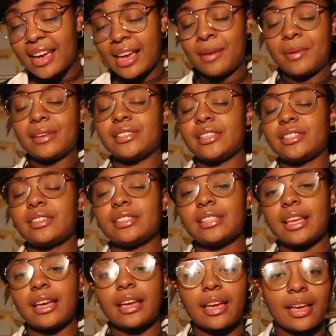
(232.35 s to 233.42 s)
And my sister's
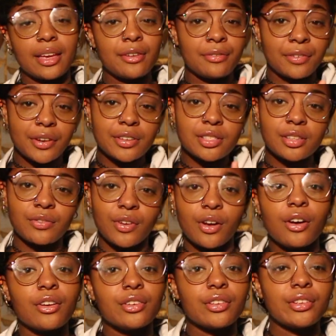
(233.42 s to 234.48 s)
like, hey, first of
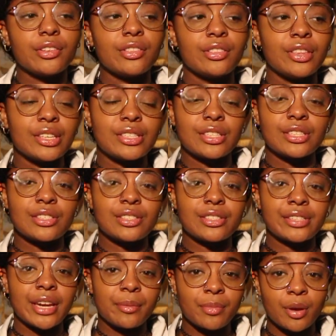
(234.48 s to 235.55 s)
all, this is
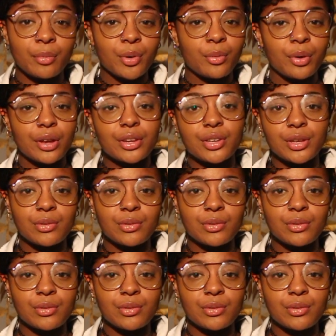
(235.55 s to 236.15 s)
step number one.